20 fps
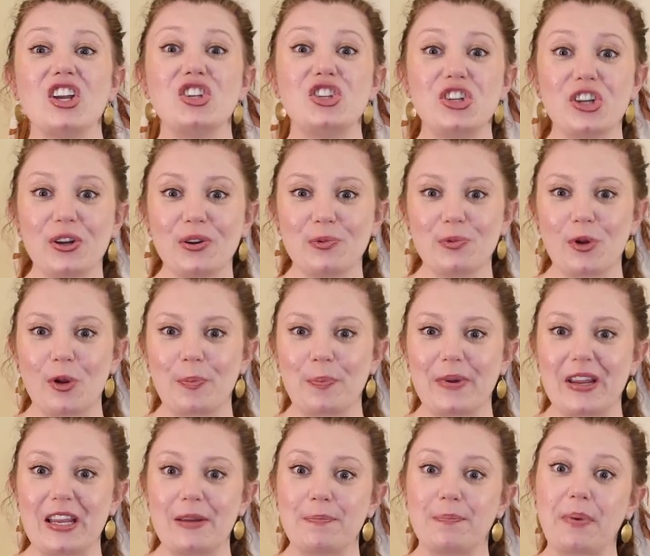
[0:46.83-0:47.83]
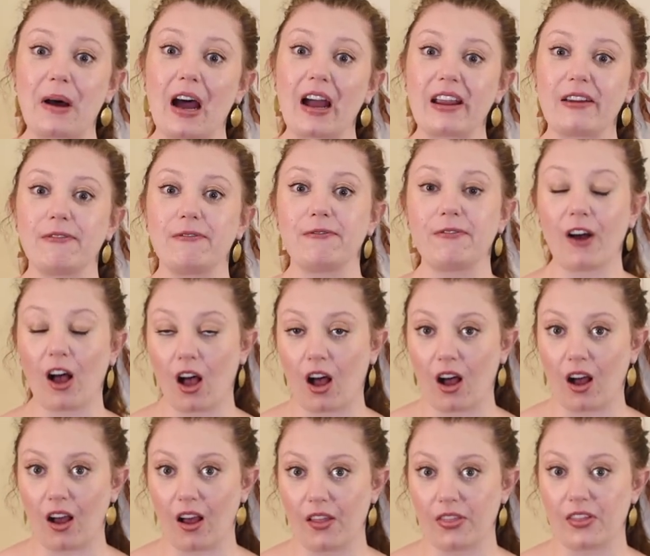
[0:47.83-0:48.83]
DUNE will be by
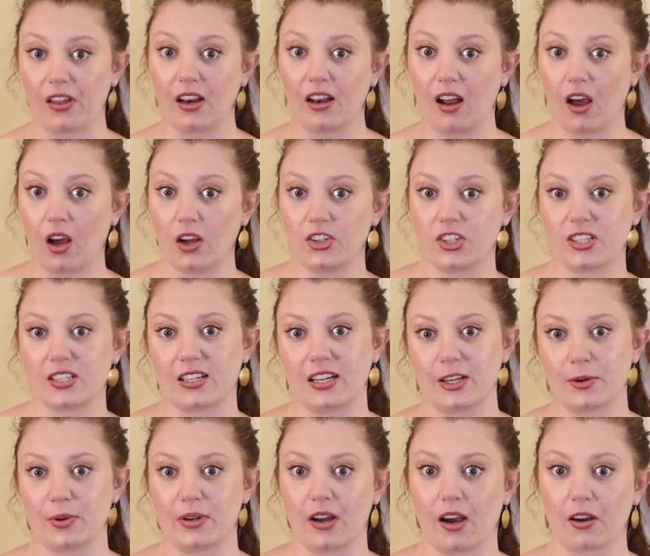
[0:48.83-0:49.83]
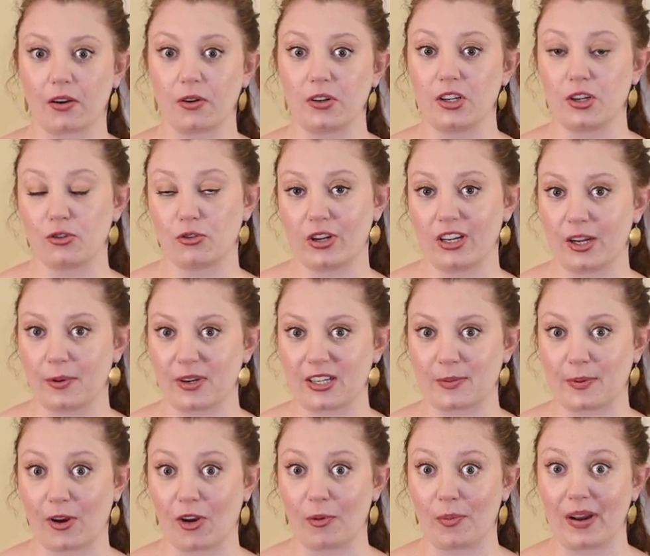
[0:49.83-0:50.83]
far the largest liquid argon neutrino
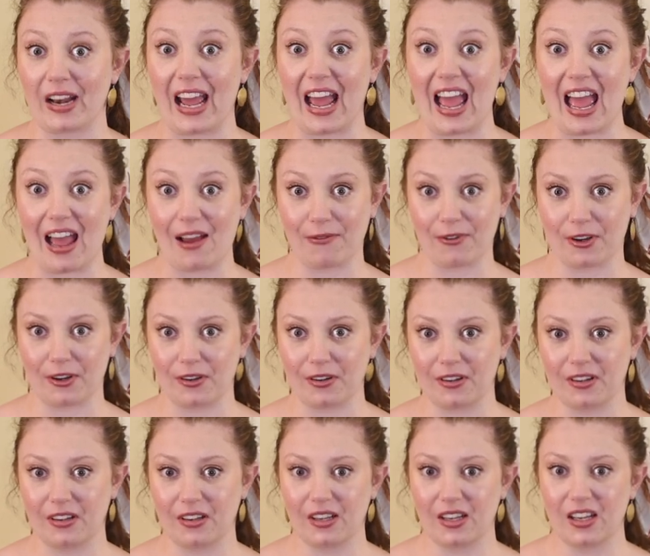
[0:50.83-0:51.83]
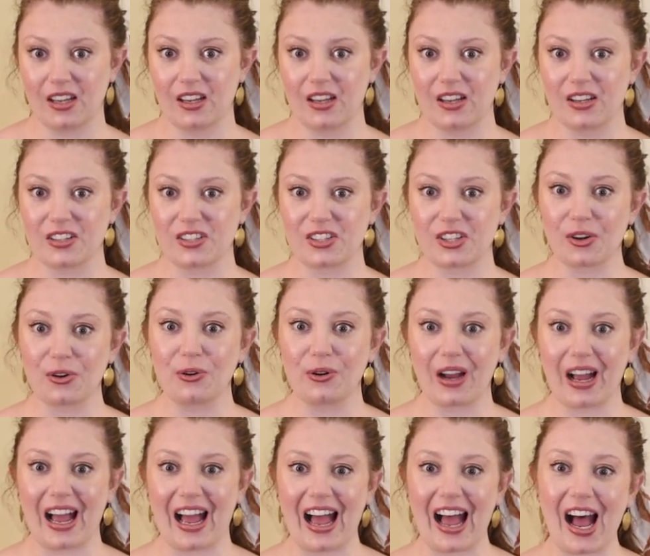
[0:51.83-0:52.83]
experiment ever.
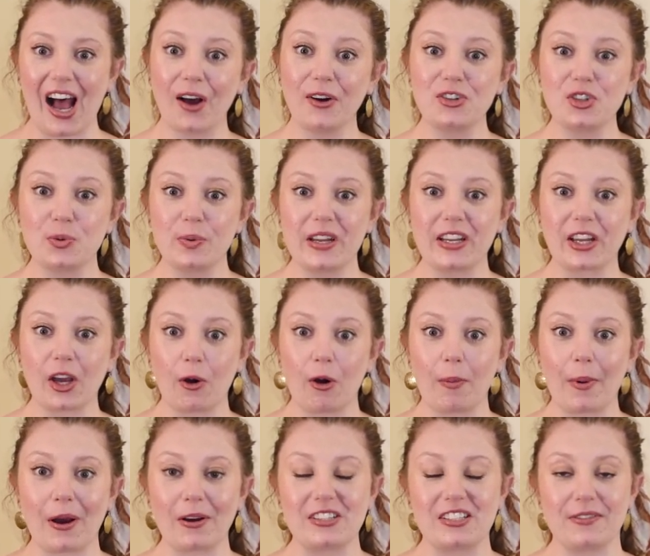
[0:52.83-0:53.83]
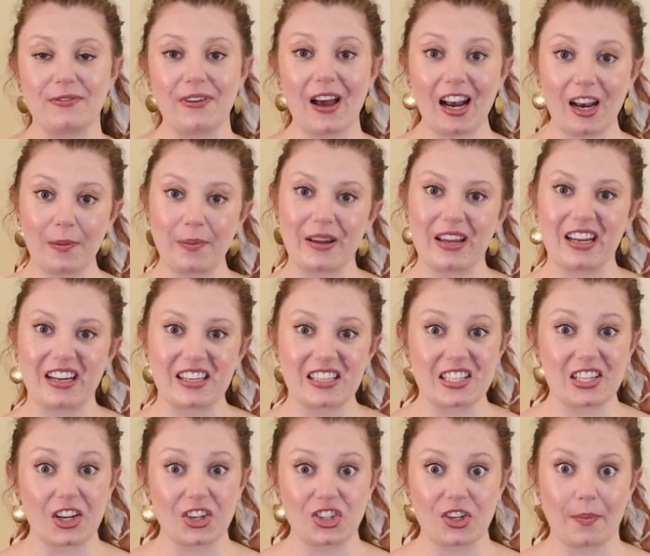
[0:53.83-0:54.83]
So, how do we go about developing
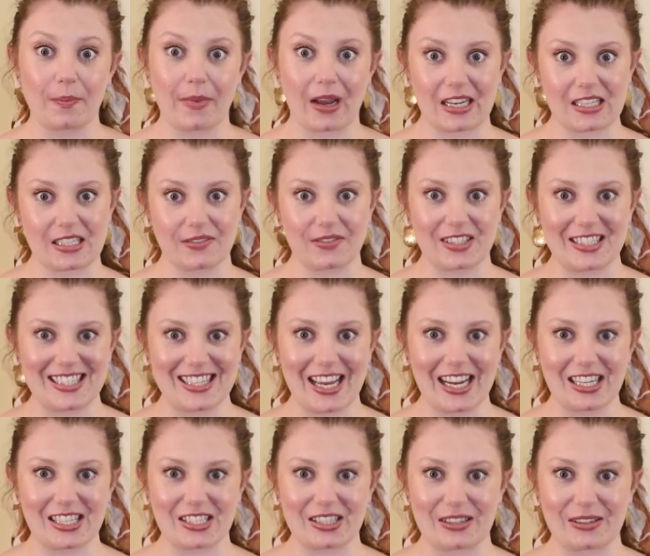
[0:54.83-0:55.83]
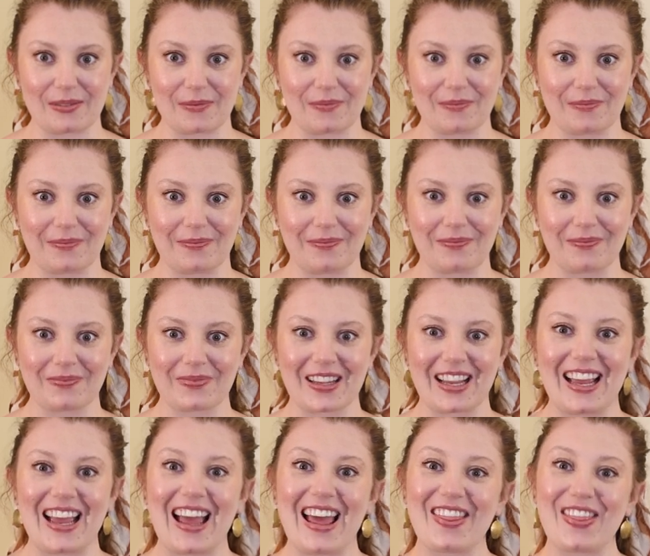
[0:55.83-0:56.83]
such a massive detector?
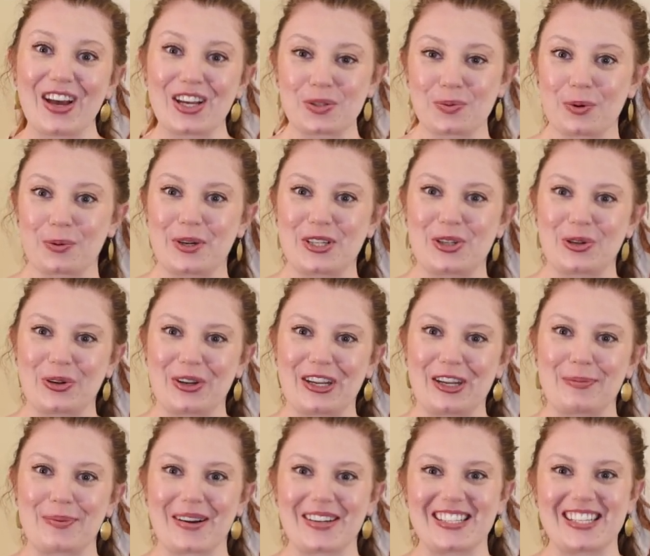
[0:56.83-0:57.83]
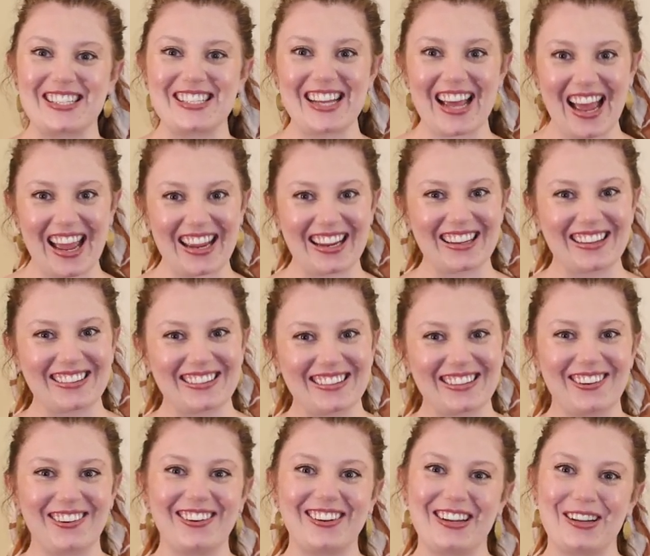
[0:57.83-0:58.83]
That's what we're talking about today
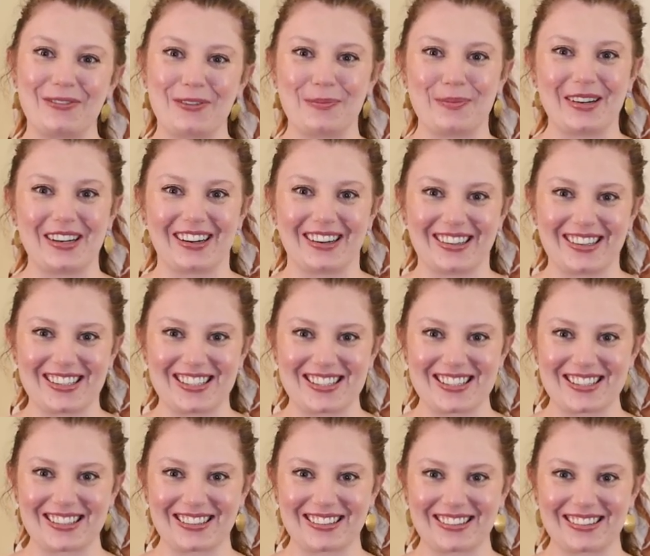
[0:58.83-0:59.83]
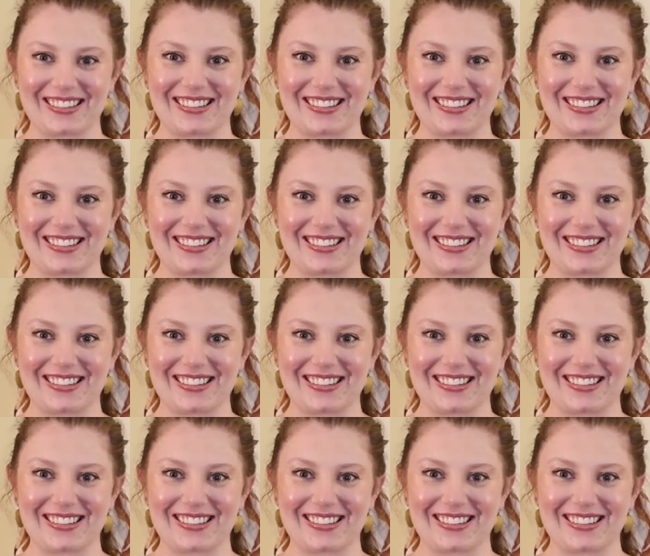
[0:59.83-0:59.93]
on Even Bananas.